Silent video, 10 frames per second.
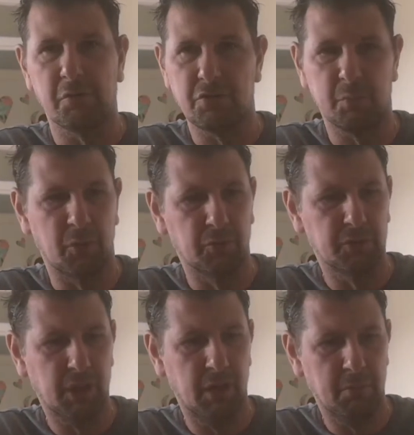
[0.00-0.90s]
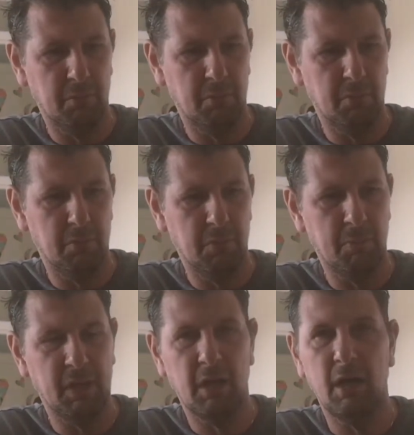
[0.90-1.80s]
I suppose.
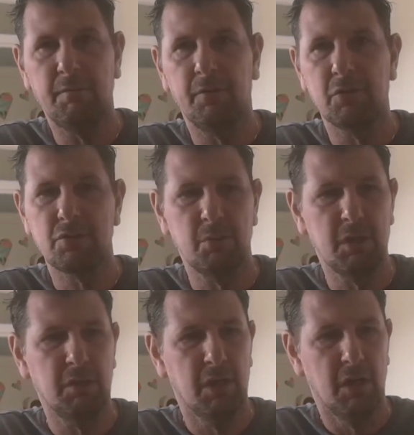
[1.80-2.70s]
Maybe an iPhone or something.